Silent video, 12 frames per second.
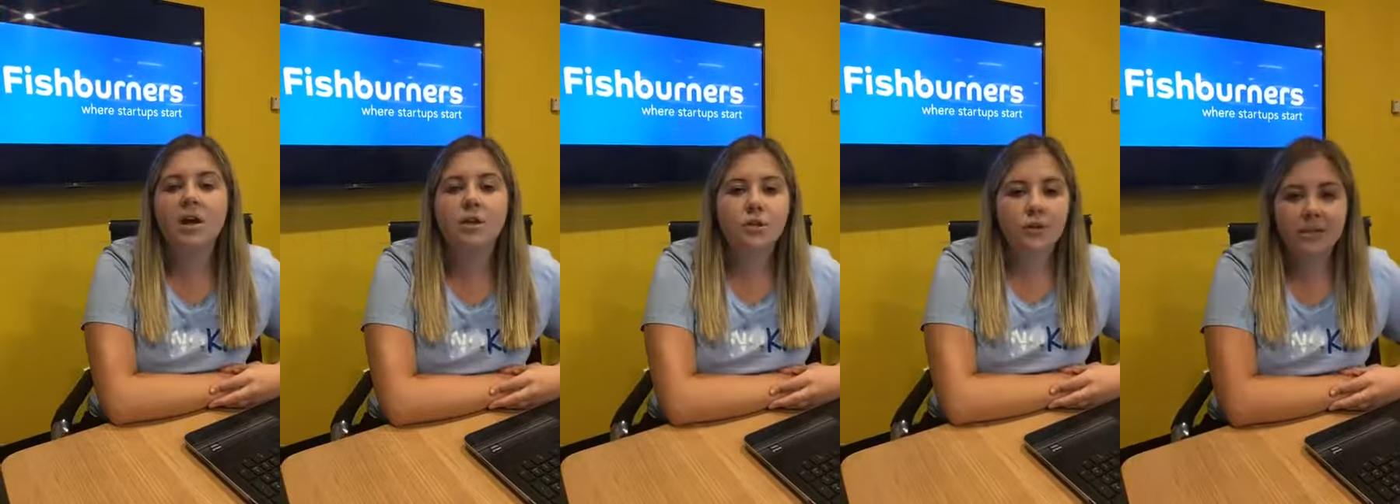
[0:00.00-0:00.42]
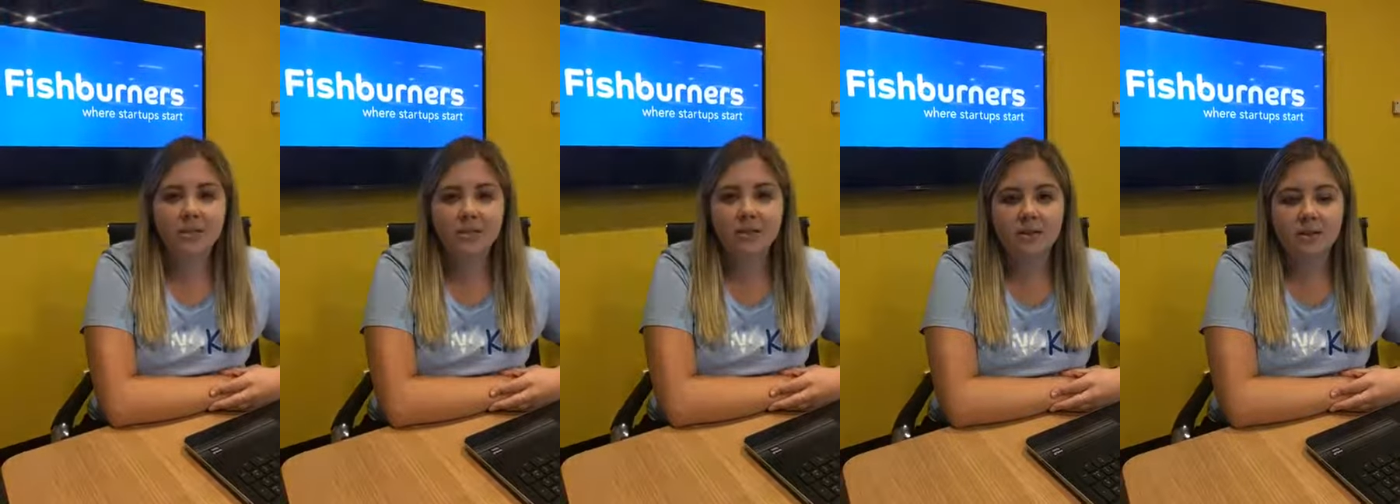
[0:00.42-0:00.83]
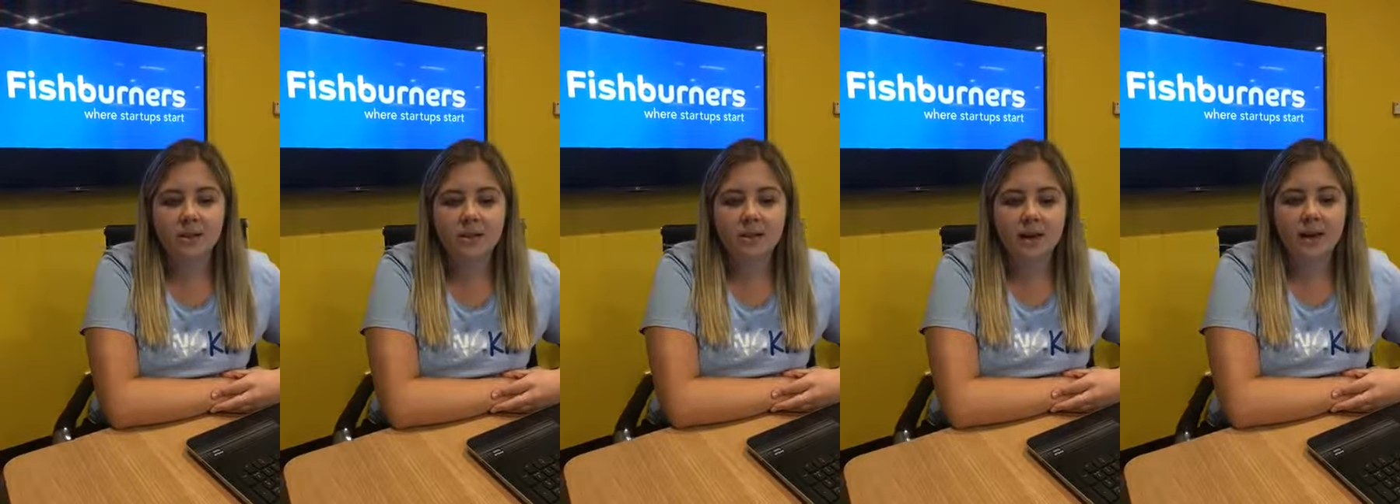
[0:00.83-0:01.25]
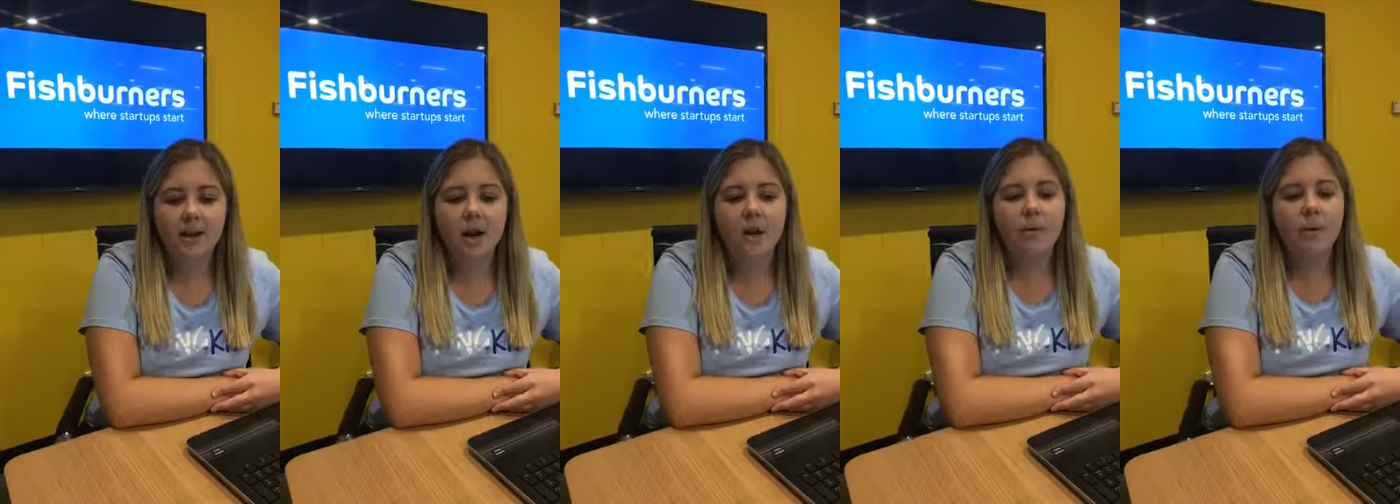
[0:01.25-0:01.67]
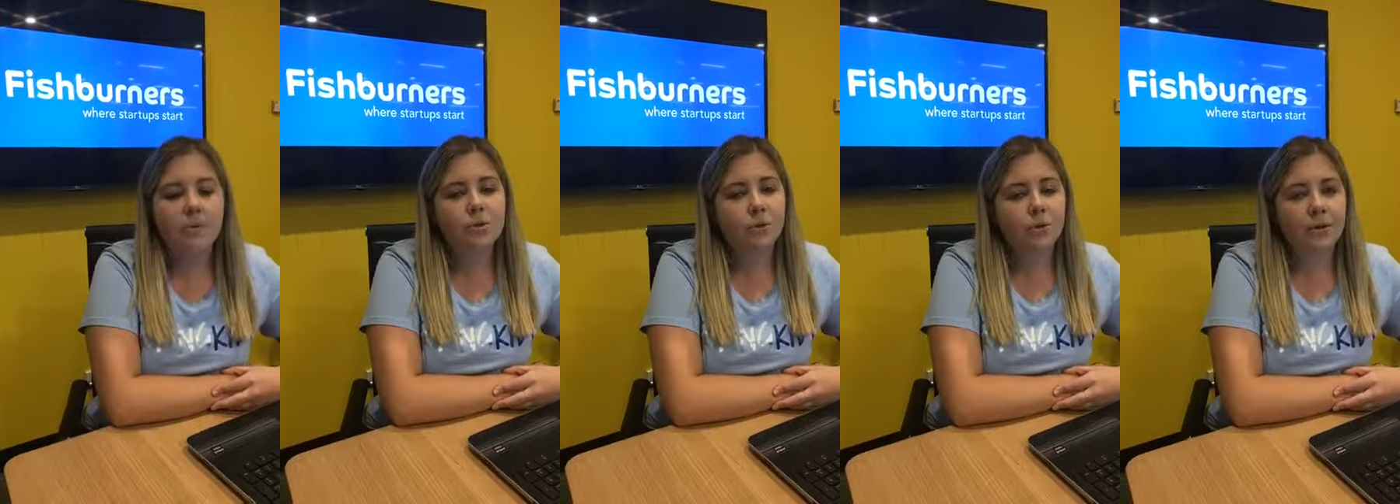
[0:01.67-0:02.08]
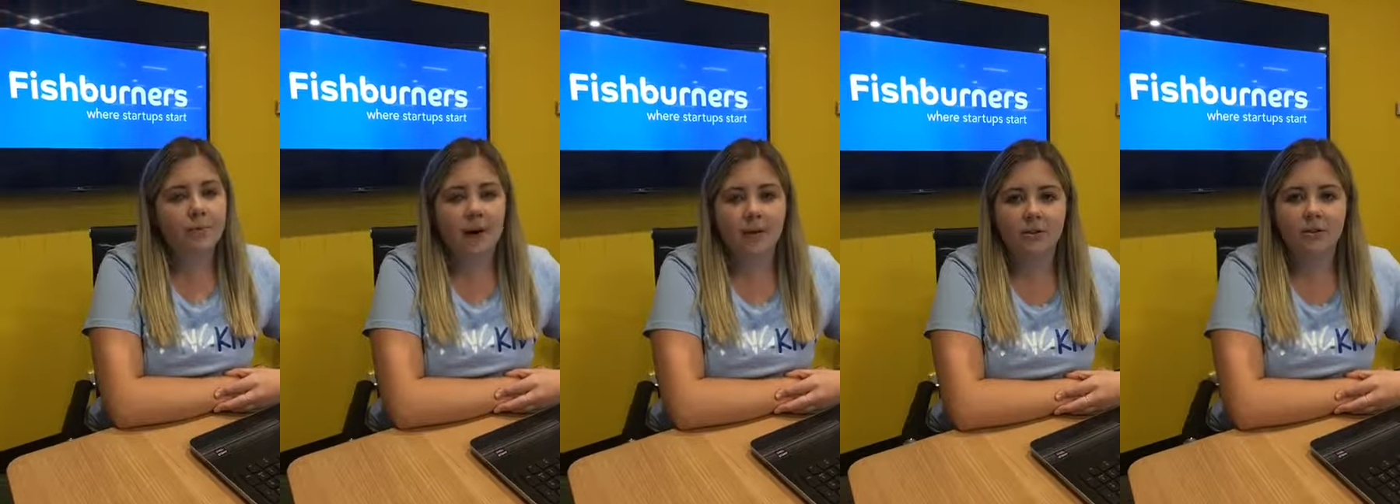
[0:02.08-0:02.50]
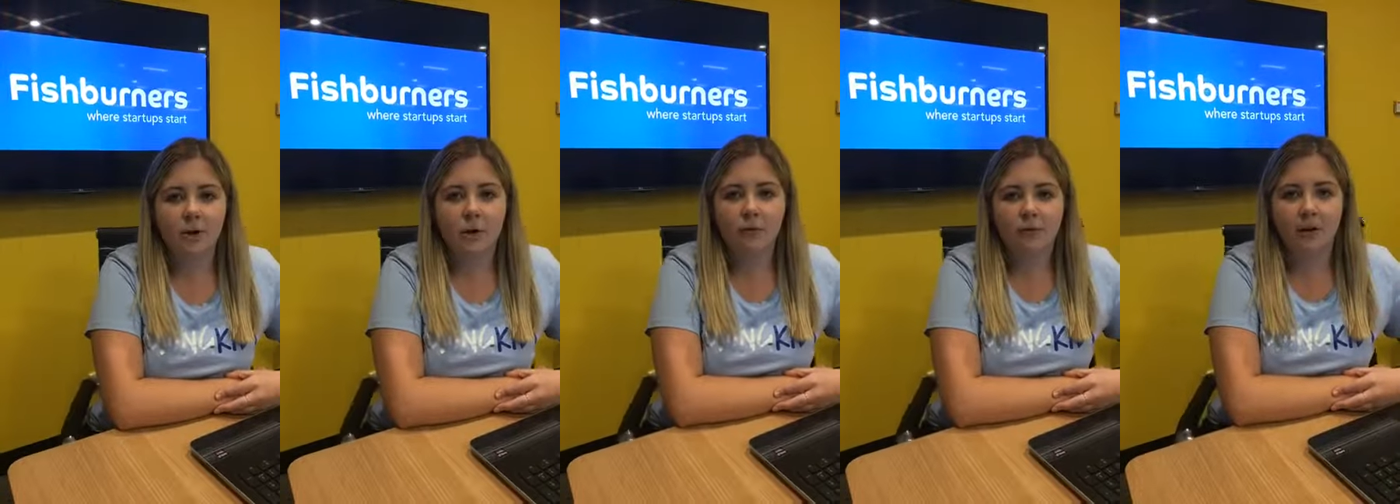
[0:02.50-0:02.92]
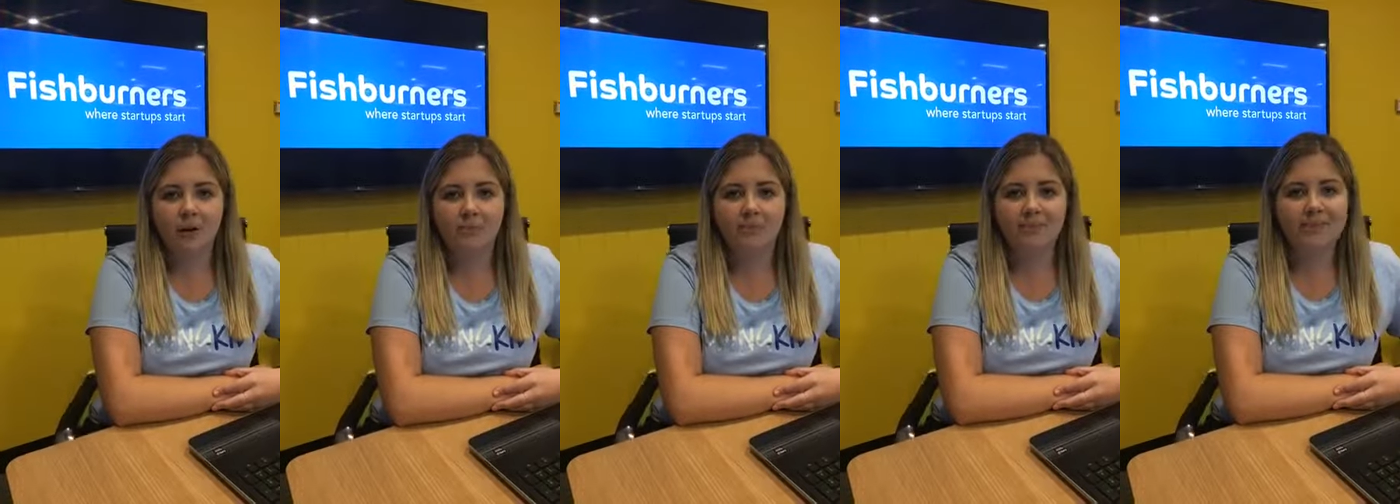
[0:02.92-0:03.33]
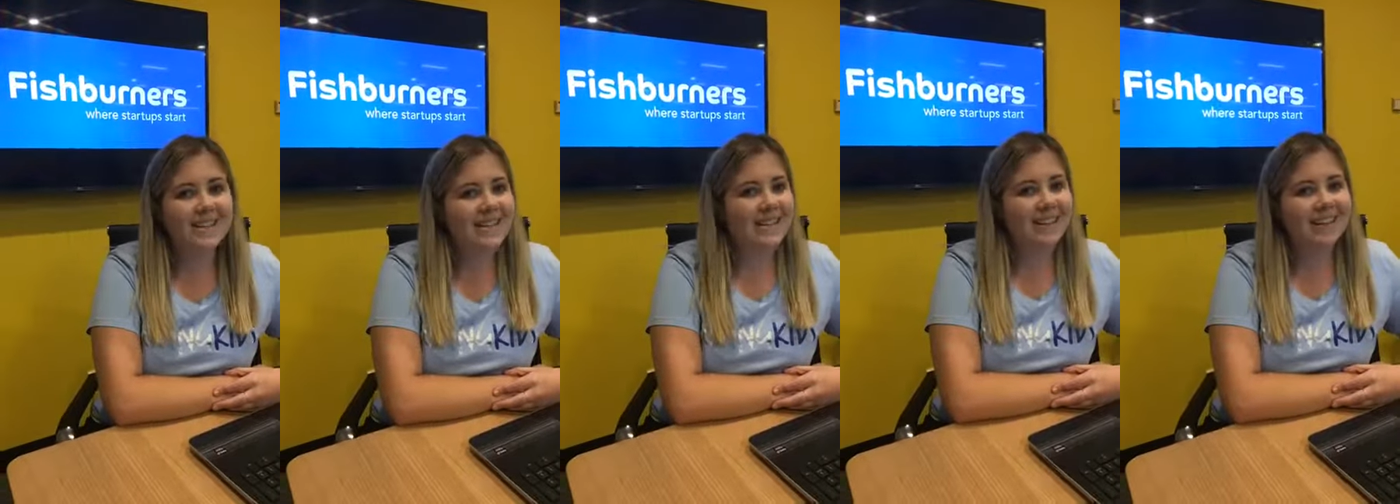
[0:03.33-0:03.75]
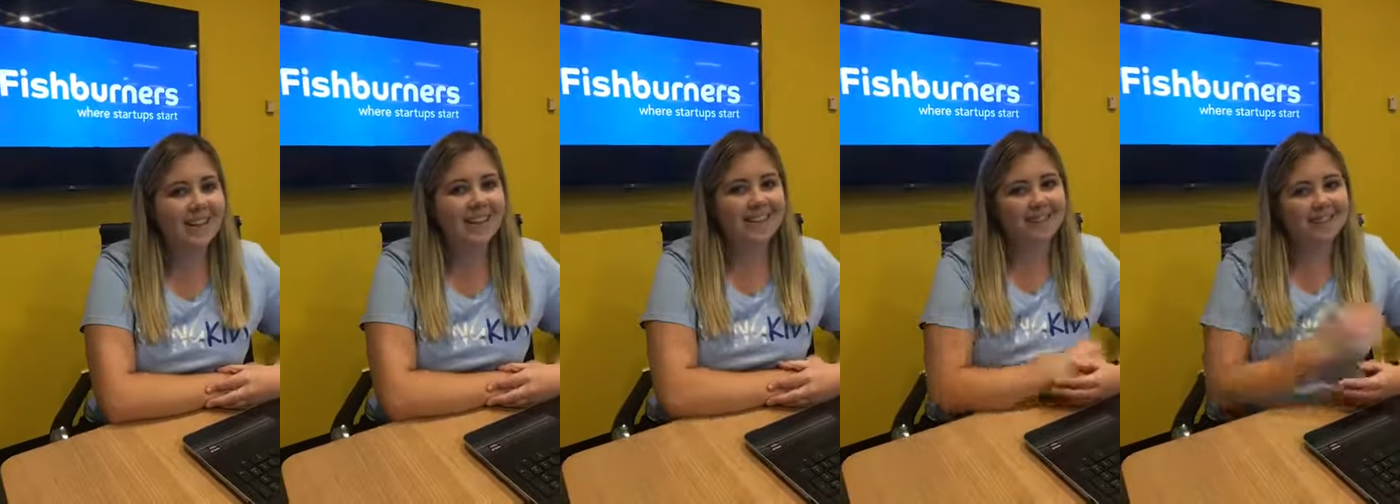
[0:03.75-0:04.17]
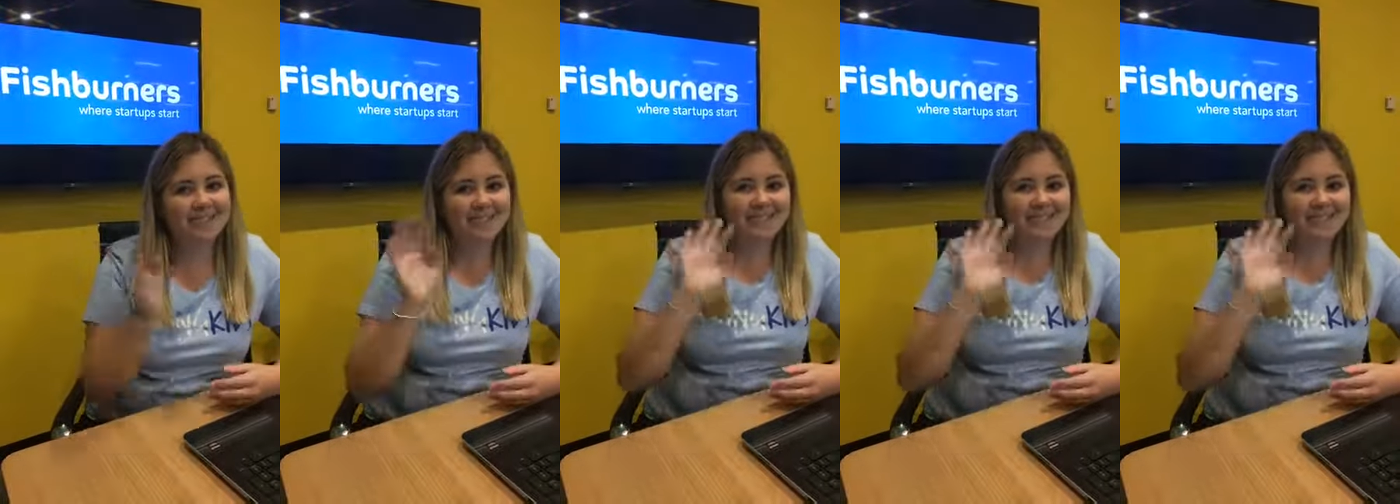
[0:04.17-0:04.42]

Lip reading: Join us on Thursday where we'll talk about control flow. See you then!